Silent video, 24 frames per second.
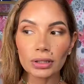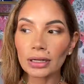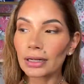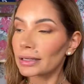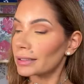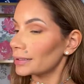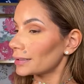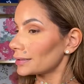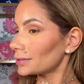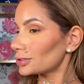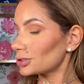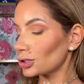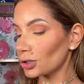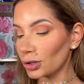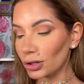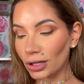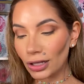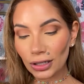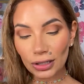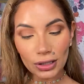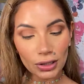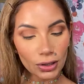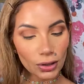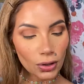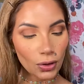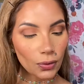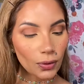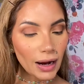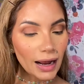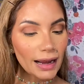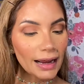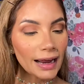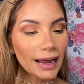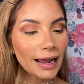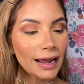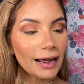right, so there you go. I
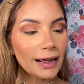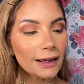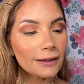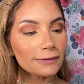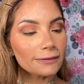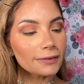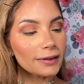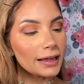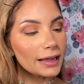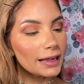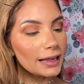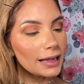have